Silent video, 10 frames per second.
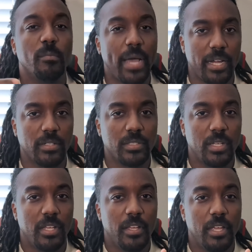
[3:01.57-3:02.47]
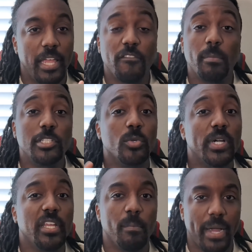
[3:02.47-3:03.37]
of the buyers. And for
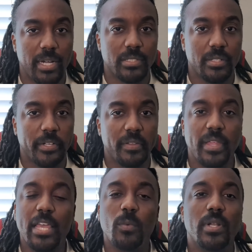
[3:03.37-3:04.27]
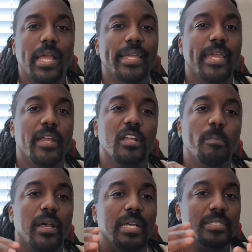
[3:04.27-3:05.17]
majority of buyers out there, they will not care
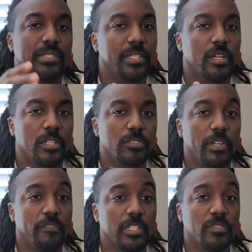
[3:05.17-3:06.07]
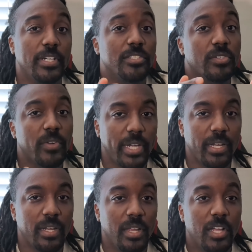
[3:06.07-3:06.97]
about a 60Hz refresh rate
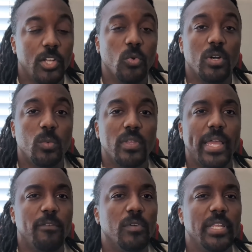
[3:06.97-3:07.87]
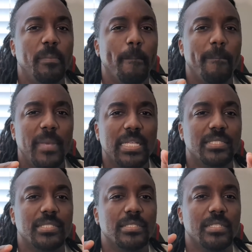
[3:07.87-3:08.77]
screen, nor will they really
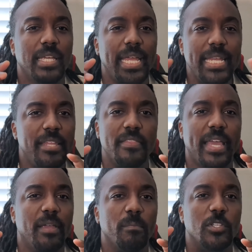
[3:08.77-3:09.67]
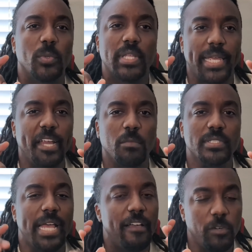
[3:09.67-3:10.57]
miss anything between the cameras.
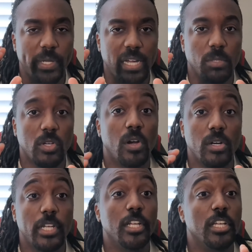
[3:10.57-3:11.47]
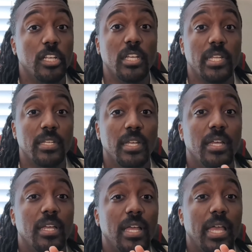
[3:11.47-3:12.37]
The iPhone cameras are already good
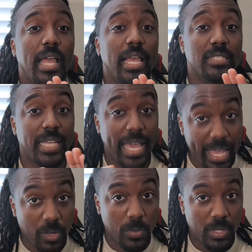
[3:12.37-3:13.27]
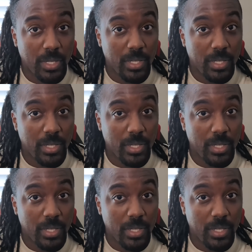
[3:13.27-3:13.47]
as hell.